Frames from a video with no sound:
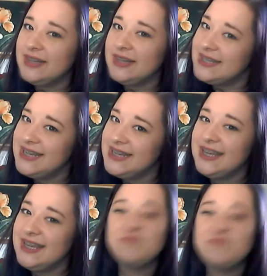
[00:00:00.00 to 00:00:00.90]

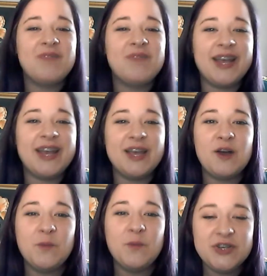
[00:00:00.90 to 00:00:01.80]
listening, and I
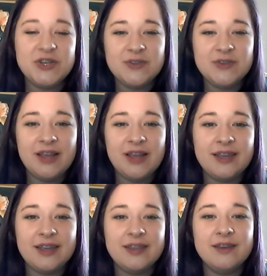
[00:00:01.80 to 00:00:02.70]
wish you luck
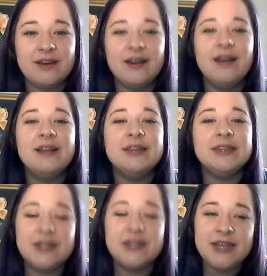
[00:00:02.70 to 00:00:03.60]
in your
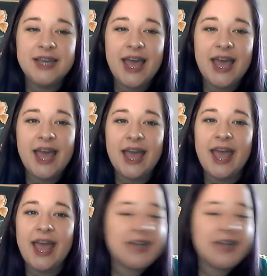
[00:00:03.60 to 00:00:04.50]
learning
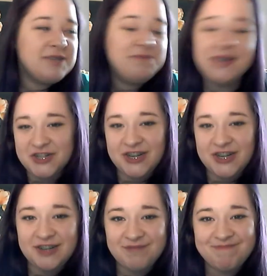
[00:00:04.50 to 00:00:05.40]

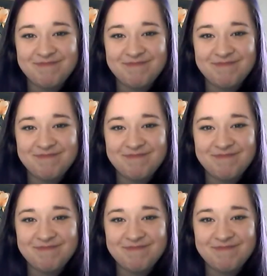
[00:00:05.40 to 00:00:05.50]
expedition.